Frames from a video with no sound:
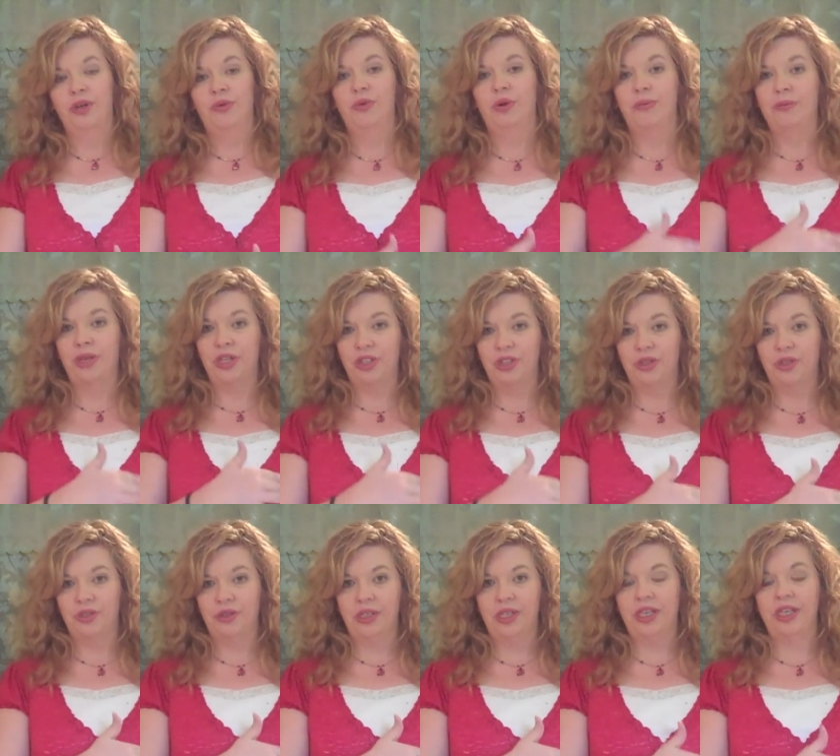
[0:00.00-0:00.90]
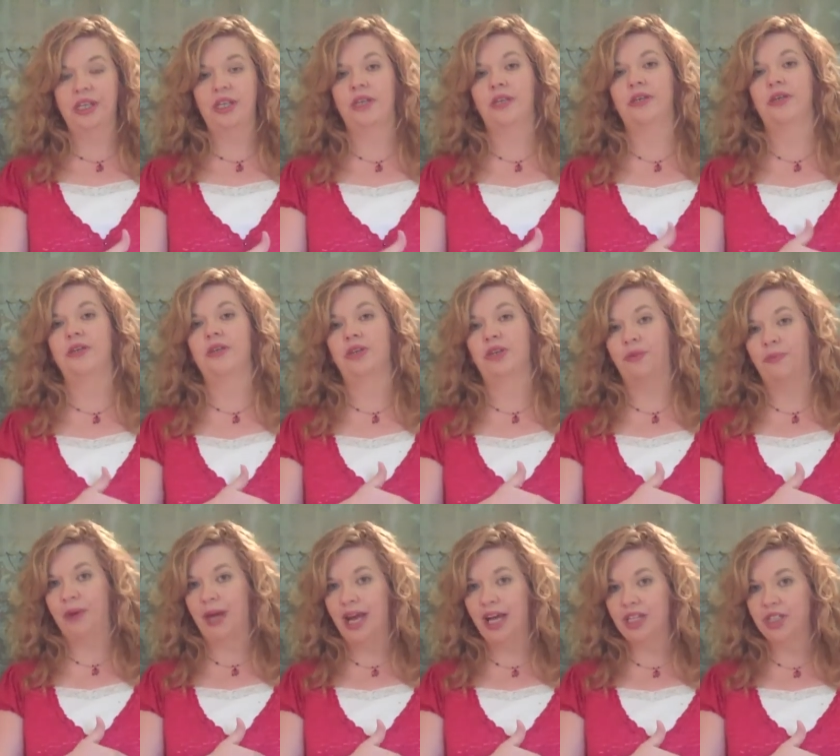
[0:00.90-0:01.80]
what makes you unique, your
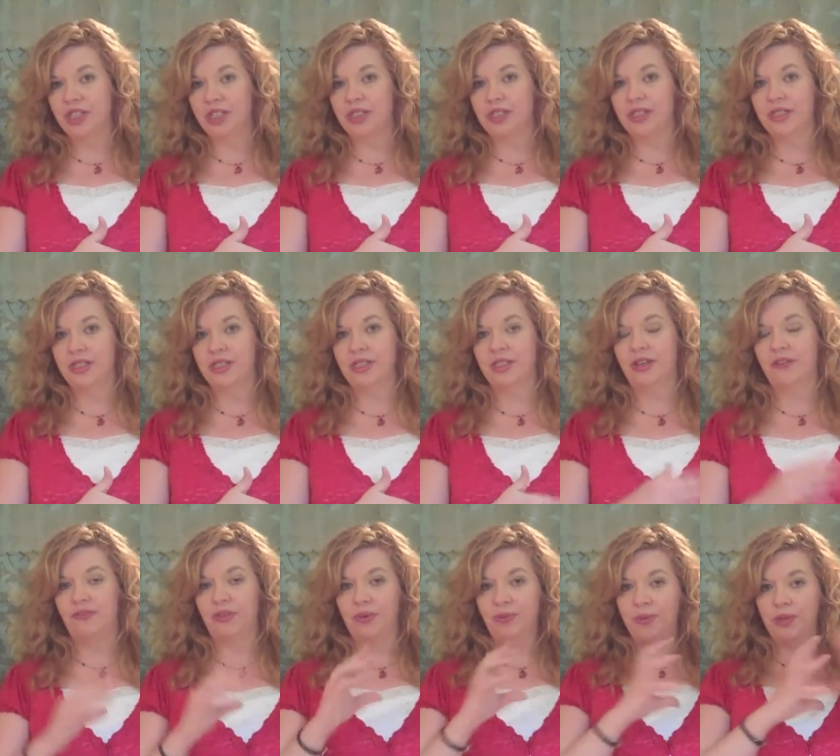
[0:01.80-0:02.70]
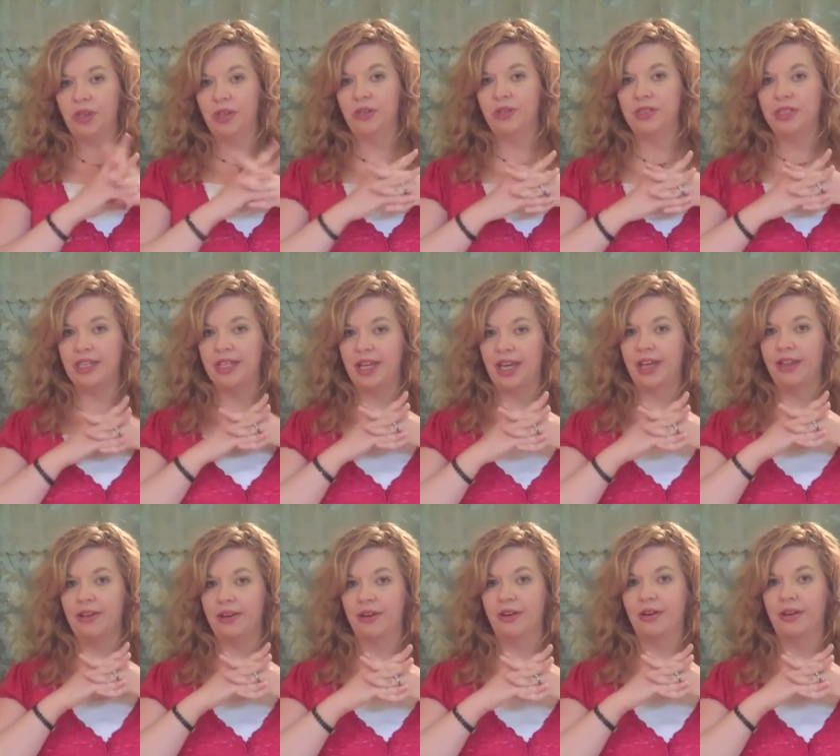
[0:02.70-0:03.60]
passions, if you put those
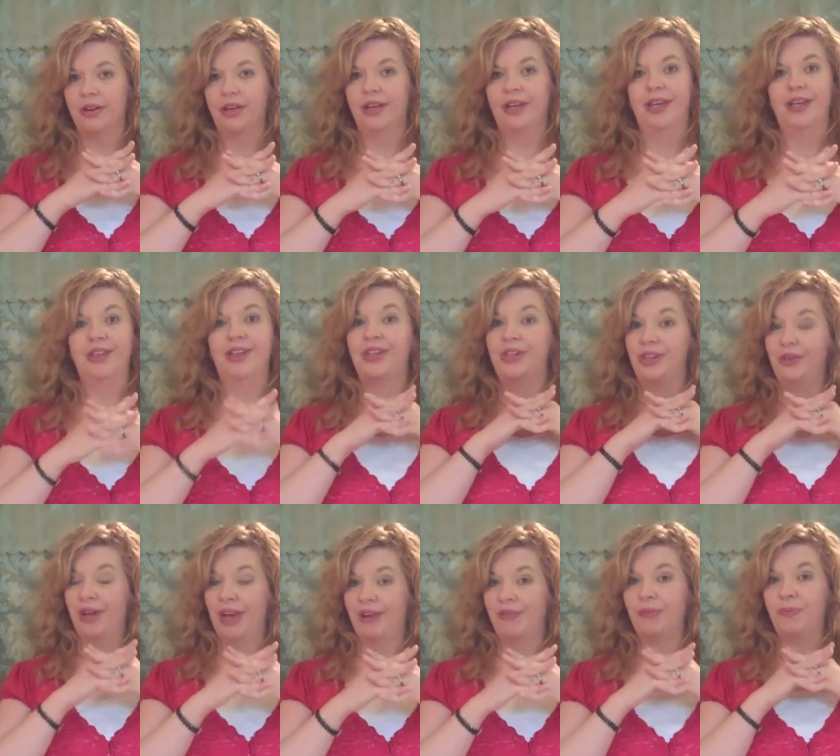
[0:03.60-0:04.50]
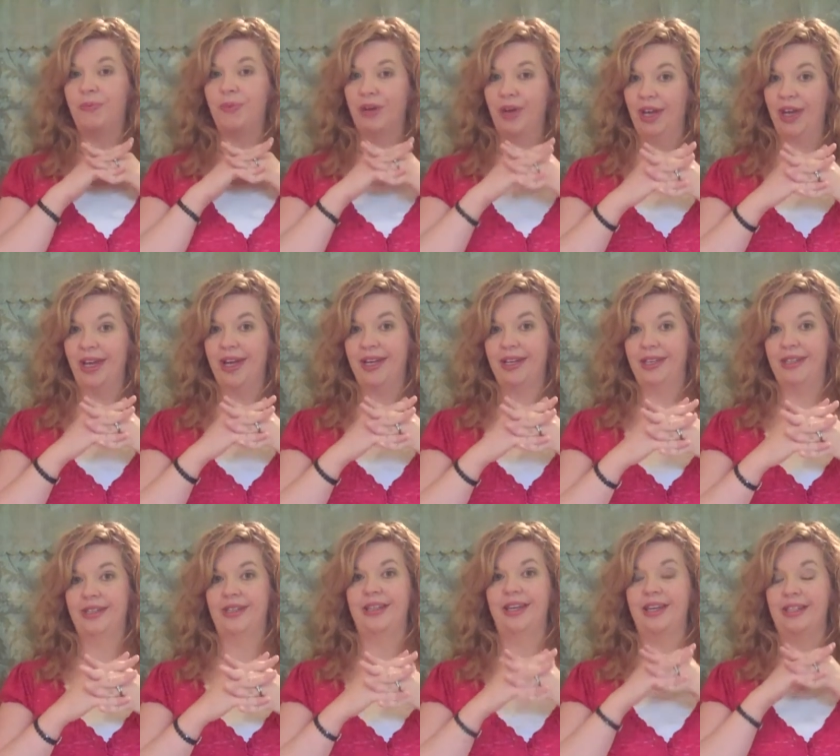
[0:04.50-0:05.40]
together, then you have a brand
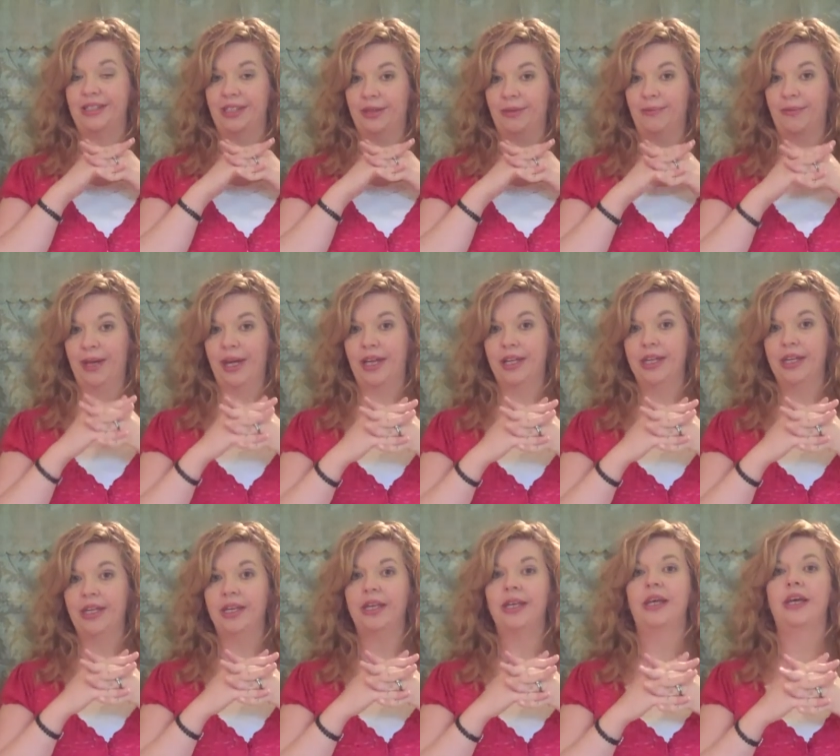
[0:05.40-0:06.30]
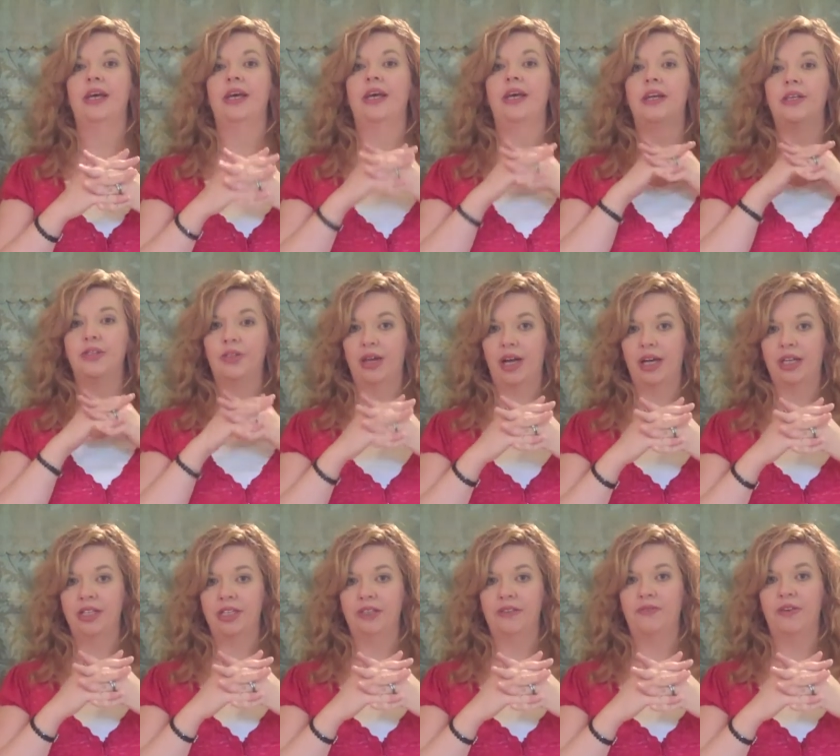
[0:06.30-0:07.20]
that is compelling and
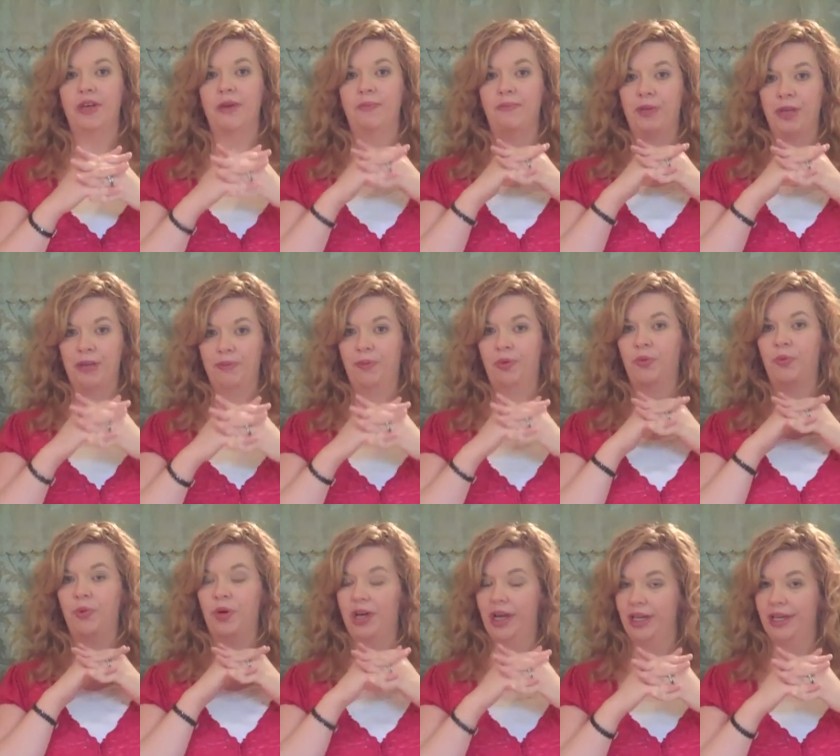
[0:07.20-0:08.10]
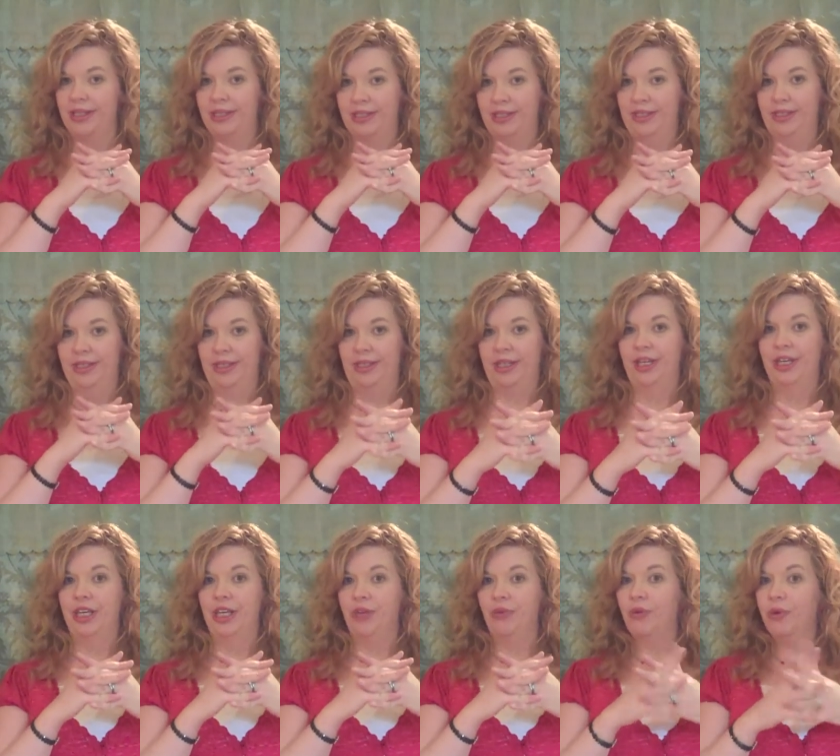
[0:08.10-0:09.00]
attractive and people want.
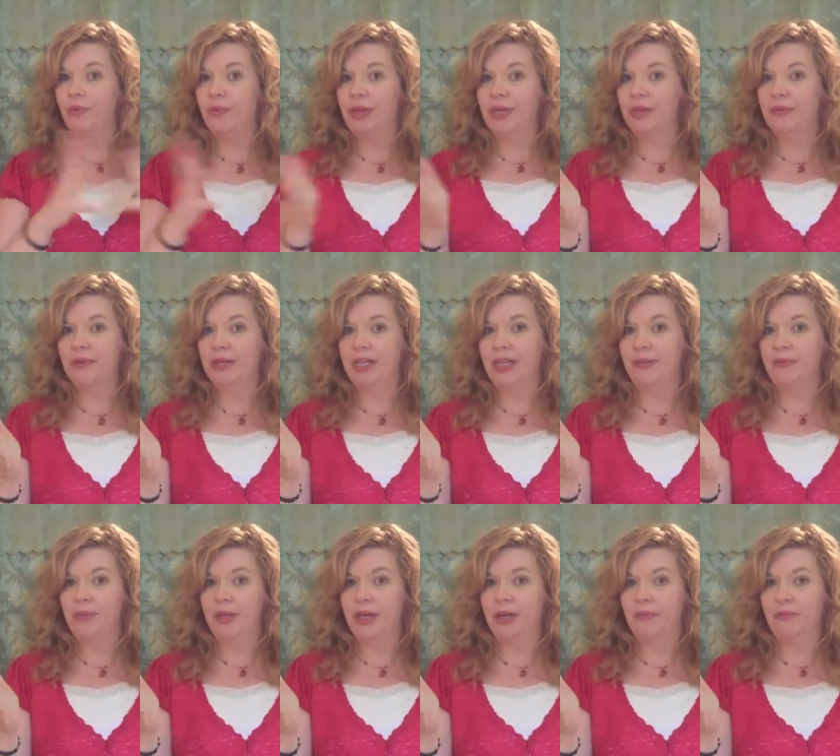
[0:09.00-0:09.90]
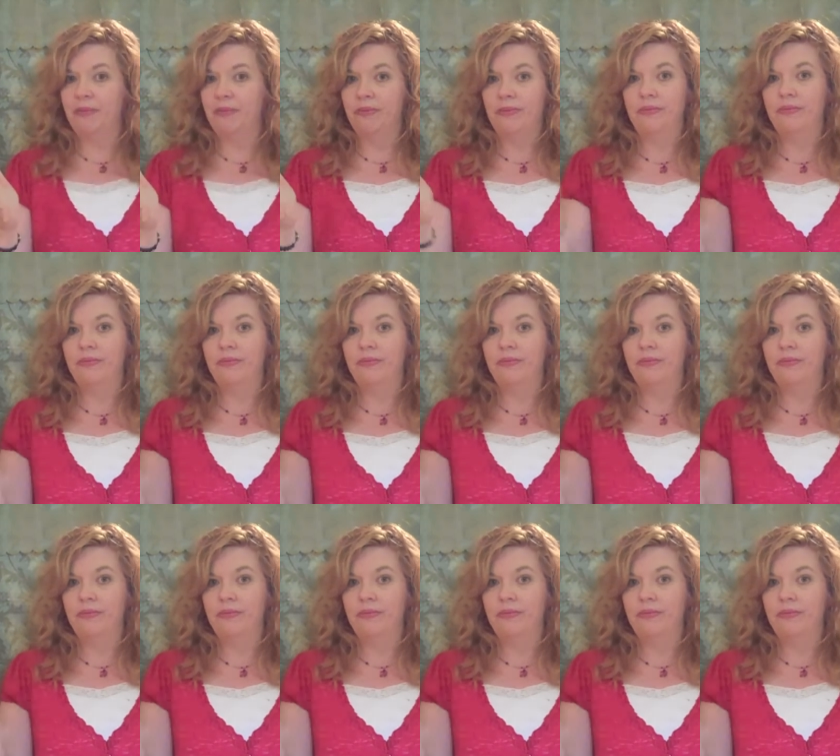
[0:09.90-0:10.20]
You won't be able to keep them